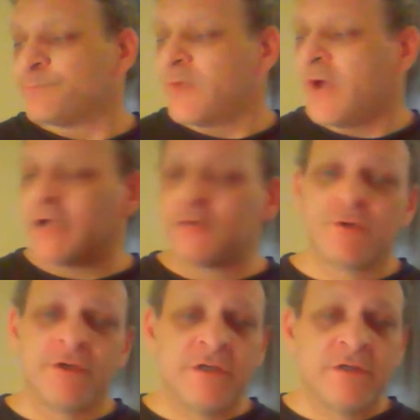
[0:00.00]
I
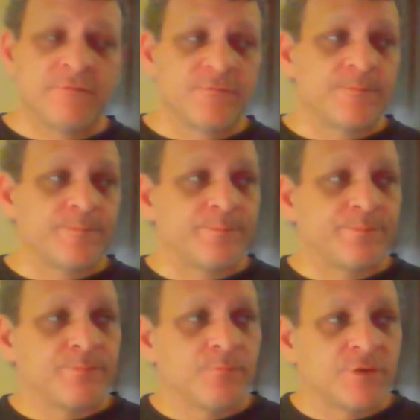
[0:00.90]
Grieve
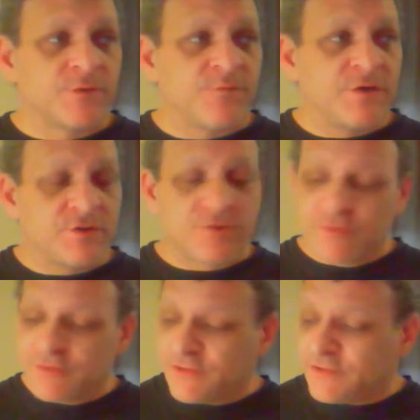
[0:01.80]
was
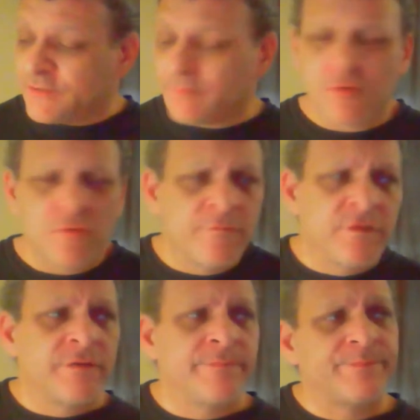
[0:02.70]
featured in a movie.